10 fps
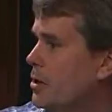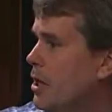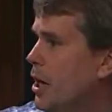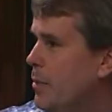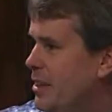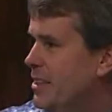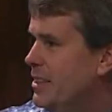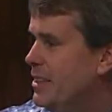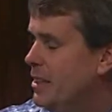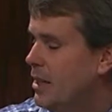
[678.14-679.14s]
of the job ended
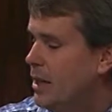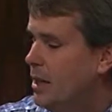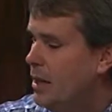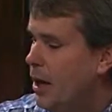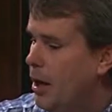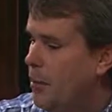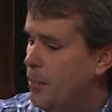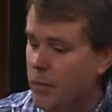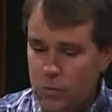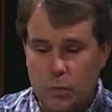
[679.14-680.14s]
in uh,
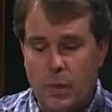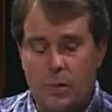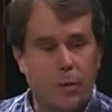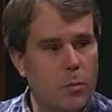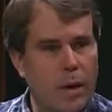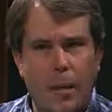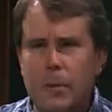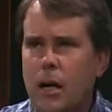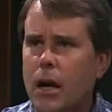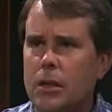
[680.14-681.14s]
um, when the film wrapped,
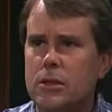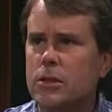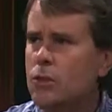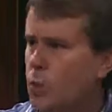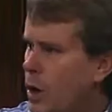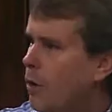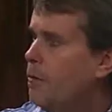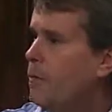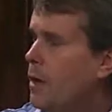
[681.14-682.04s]
uh, August 12th.